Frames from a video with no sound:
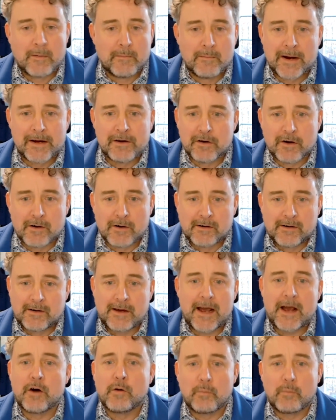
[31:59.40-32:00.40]
may not
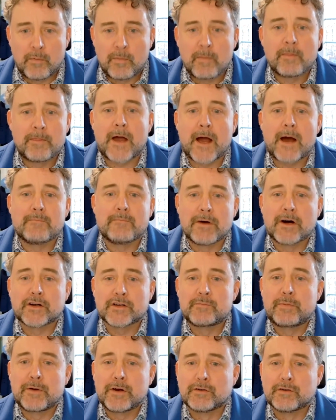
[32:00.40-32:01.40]
help that
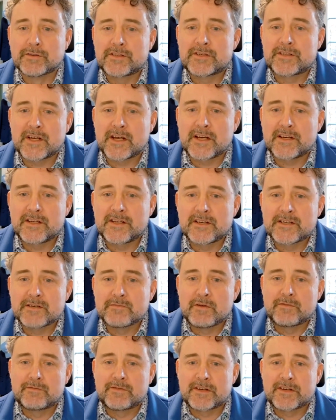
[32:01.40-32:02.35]
much beyond stating some